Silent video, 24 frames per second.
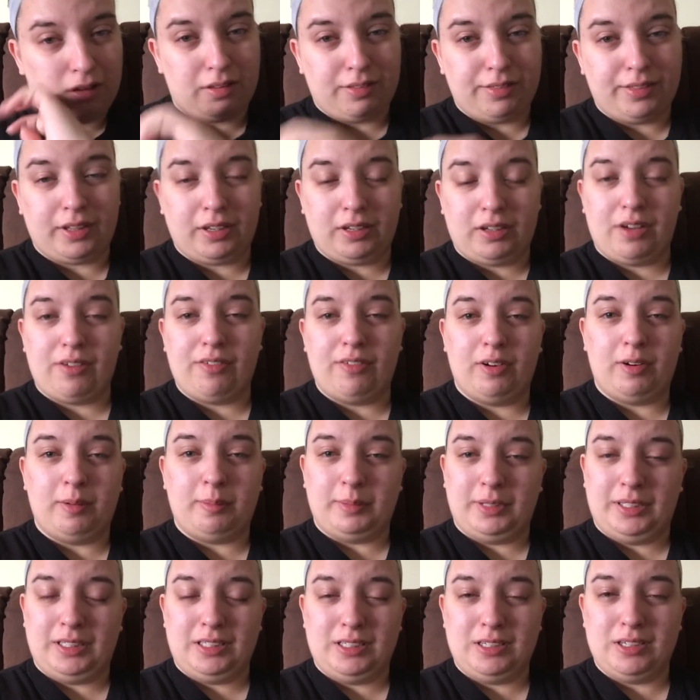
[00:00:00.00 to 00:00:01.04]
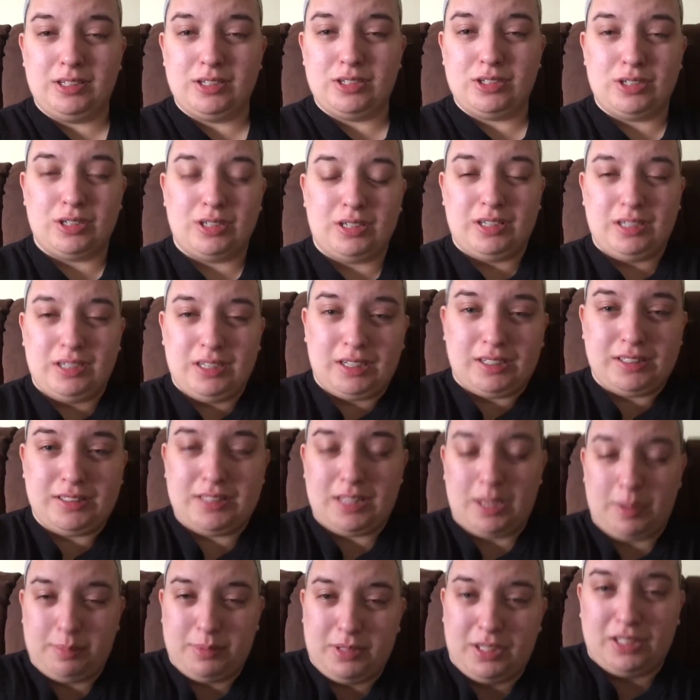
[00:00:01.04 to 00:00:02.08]
The government should
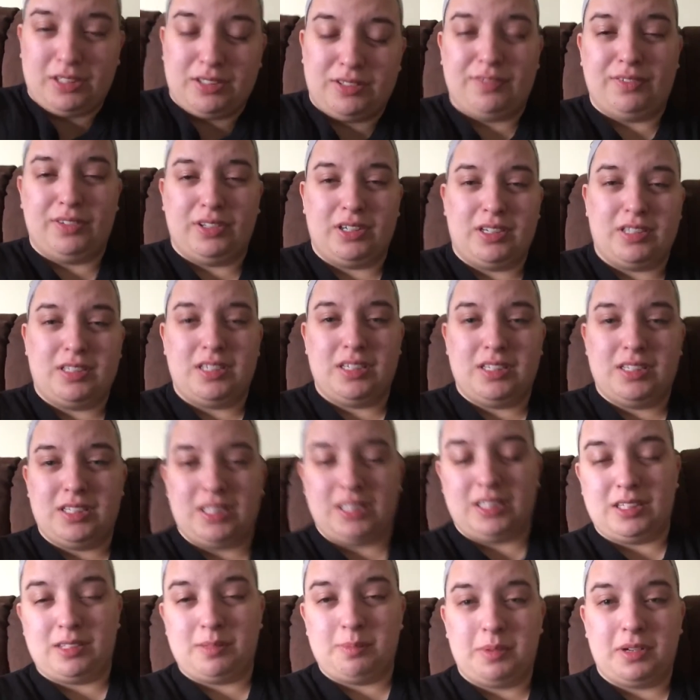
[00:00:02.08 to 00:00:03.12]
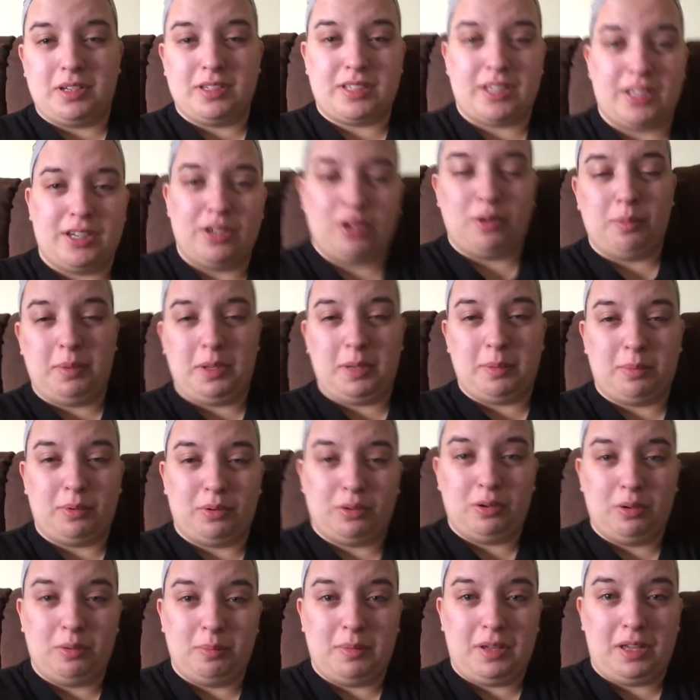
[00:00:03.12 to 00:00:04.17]
accept us for assistance because I know people
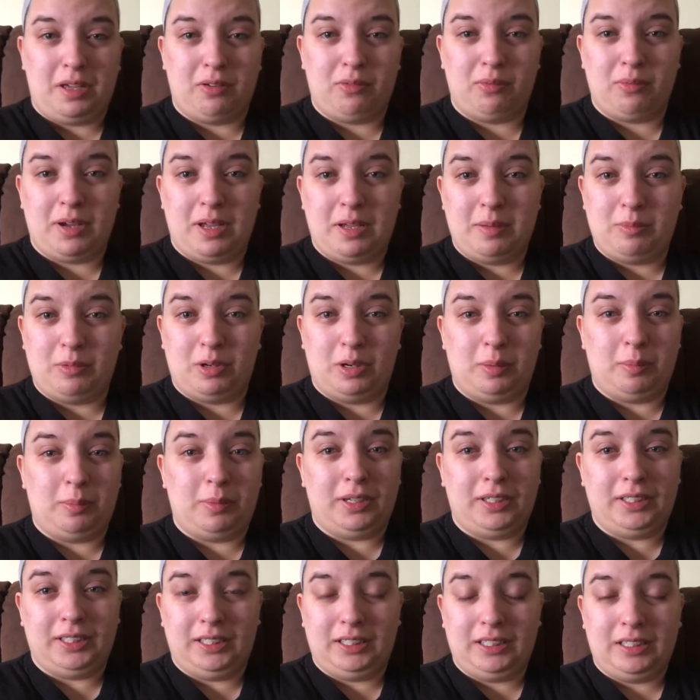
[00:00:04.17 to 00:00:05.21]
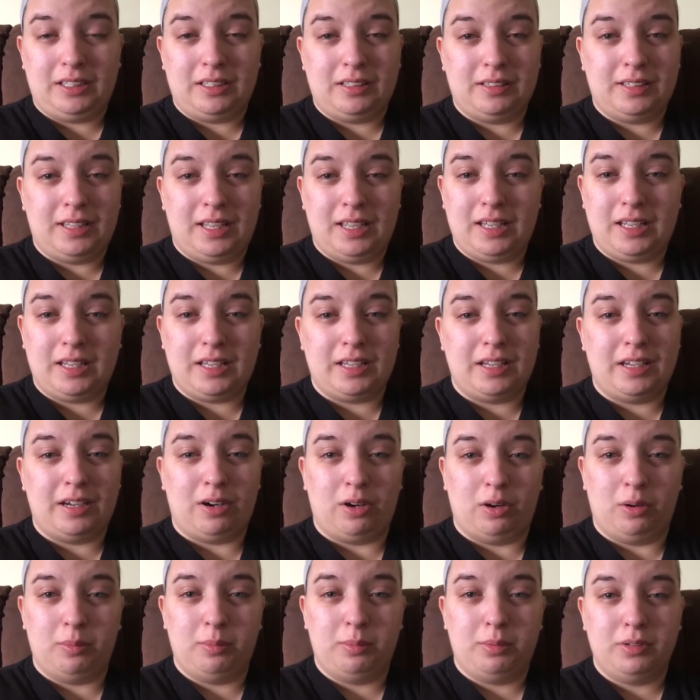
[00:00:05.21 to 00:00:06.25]
who make way more money and they get
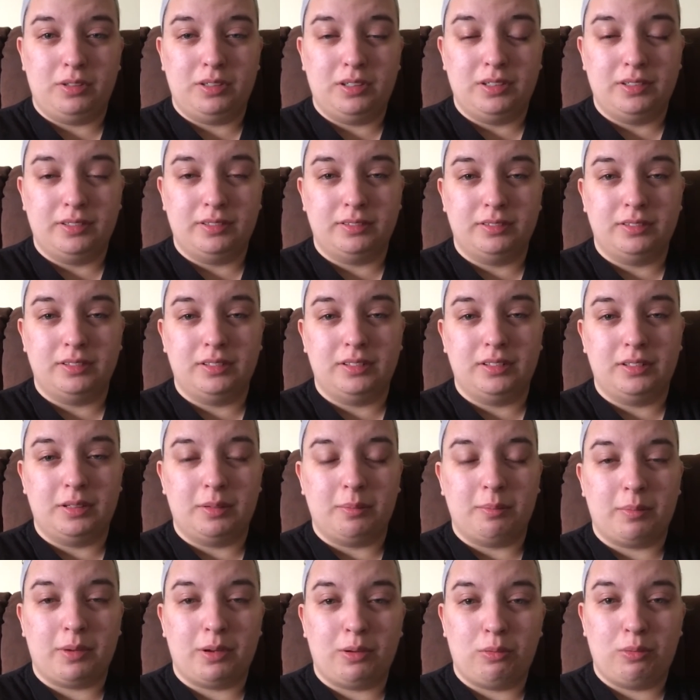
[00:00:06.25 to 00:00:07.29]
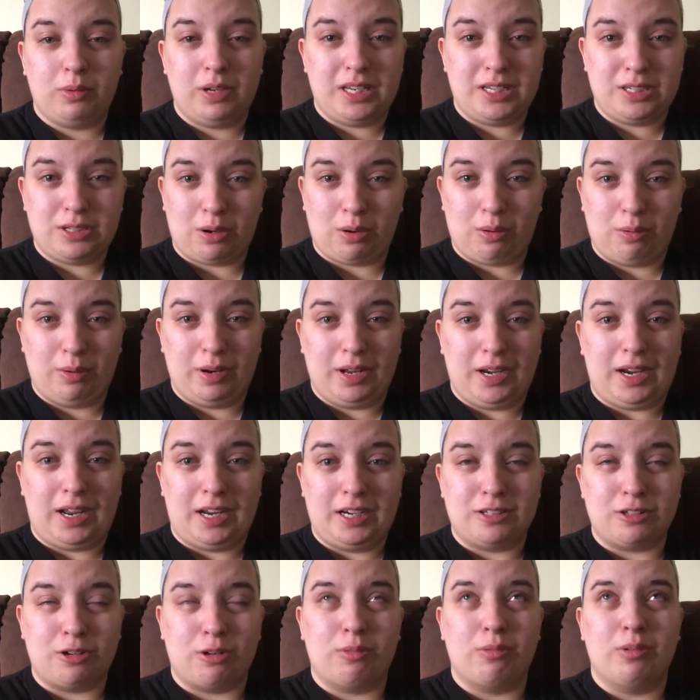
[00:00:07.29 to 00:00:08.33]
help. But we don't, and I
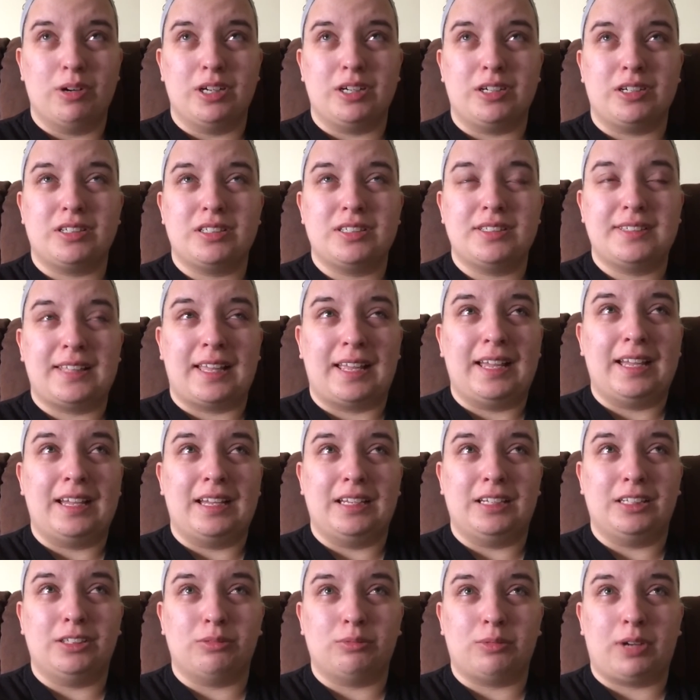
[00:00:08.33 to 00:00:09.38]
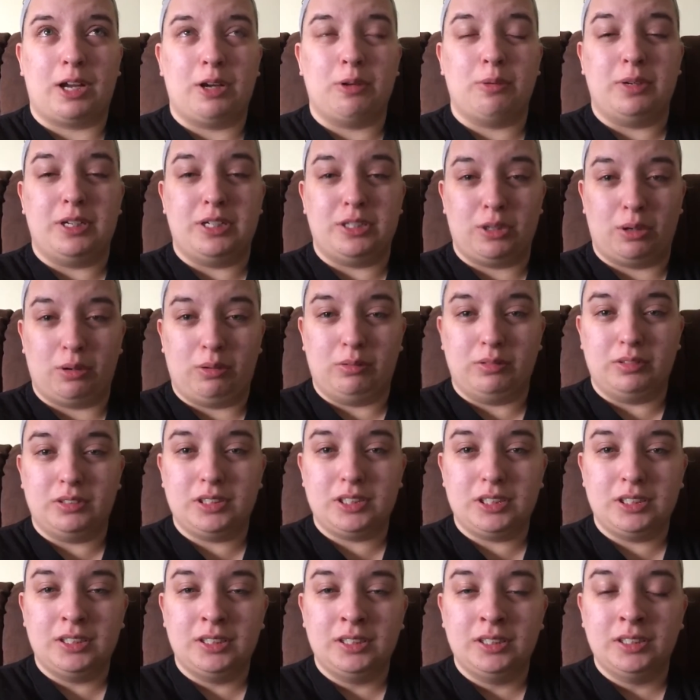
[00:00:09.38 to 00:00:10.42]
don't understand why we don't.